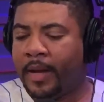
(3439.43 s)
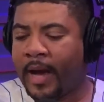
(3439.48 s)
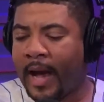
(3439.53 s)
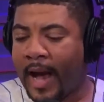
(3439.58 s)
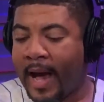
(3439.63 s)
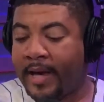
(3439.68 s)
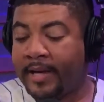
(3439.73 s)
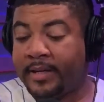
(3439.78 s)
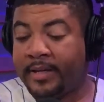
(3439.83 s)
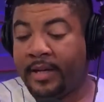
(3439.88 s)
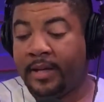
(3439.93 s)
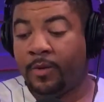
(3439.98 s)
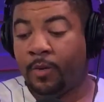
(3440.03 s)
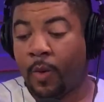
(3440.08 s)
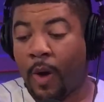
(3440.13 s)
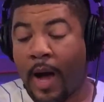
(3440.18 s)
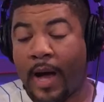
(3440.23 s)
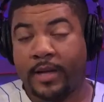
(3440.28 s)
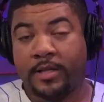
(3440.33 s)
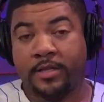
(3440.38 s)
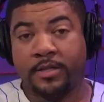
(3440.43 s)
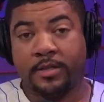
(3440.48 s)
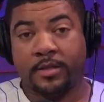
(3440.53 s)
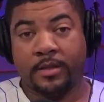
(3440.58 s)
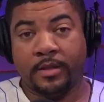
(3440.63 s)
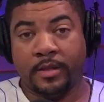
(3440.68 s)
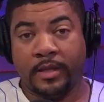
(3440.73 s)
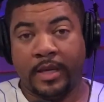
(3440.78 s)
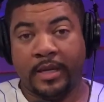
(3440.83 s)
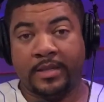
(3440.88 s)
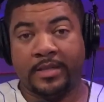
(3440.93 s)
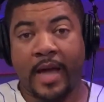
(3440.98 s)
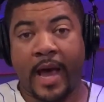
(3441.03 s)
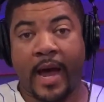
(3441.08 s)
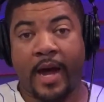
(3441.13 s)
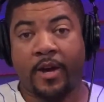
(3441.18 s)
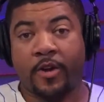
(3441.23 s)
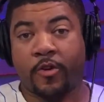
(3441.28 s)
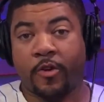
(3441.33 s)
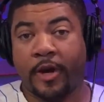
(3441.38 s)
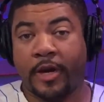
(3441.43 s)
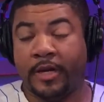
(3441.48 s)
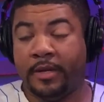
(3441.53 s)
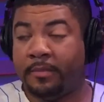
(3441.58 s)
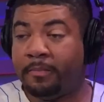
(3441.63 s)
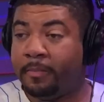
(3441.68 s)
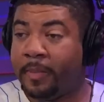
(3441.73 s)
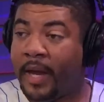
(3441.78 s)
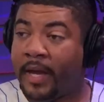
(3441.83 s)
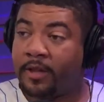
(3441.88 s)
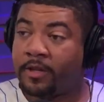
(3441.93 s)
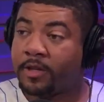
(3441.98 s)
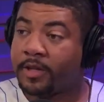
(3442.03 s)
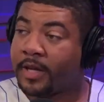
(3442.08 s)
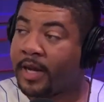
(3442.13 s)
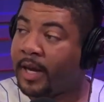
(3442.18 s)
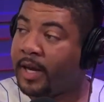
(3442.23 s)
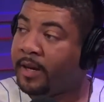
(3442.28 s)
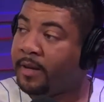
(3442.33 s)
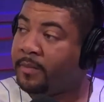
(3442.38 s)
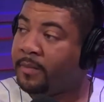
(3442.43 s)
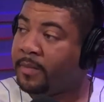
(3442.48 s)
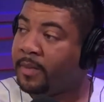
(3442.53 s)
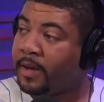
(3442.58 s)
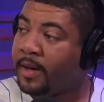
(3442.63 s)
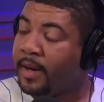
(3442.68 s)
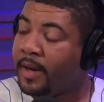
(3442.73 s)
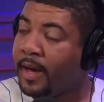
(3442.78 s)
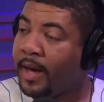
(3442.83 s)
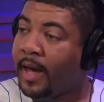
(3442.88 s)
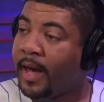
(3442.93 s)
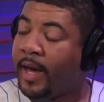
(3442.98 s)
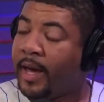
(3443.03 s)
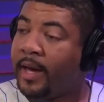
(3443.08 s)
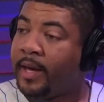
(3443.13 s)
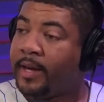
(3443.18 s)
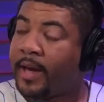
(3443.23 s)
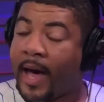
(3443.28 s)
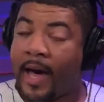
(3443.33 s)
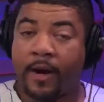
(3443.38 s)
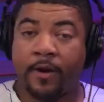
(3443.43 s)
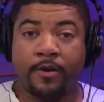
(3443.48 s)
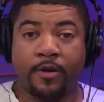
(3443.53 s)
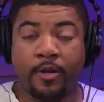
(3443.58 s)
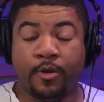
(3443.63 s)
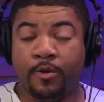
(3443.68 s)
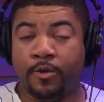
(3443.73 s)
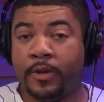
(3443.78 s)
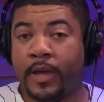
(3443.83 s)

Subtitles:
I did watch the entire Creighton Baylor game, and I don't know who.